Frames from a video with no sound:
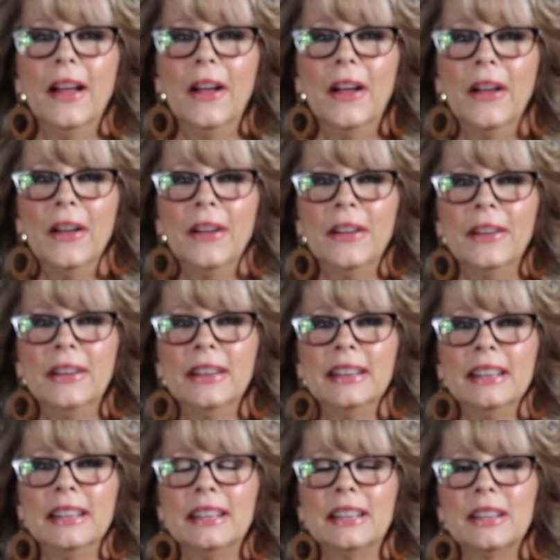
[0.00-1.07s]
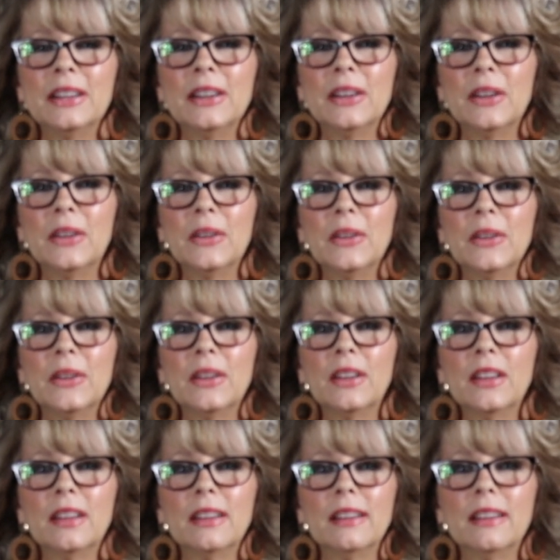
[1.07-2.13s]

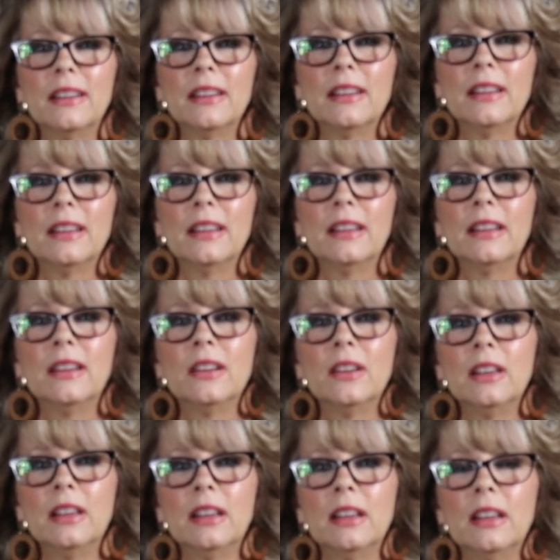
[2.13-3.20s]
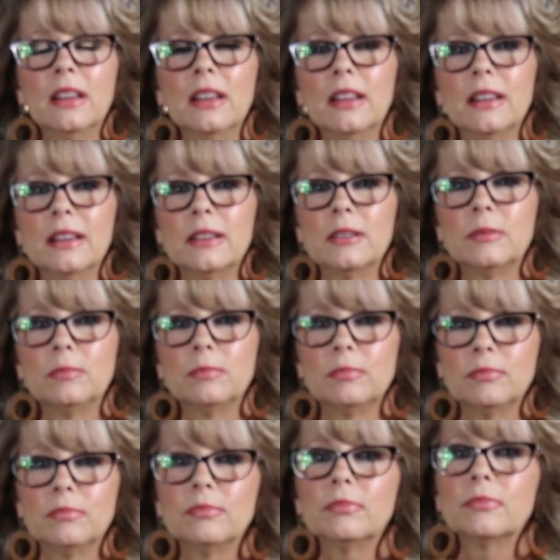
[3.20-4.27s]

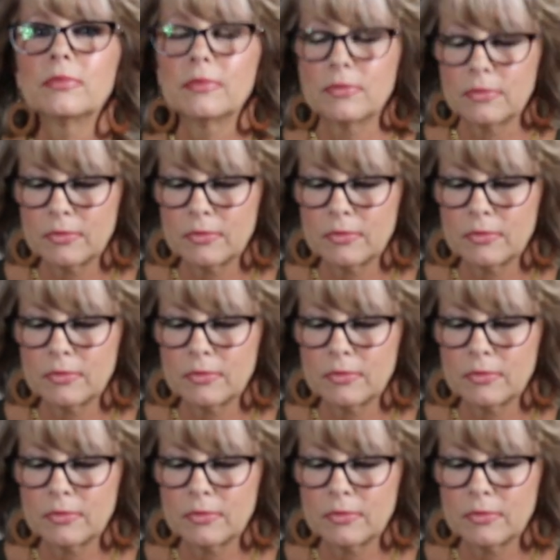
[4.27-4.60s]
The person shown says nothing.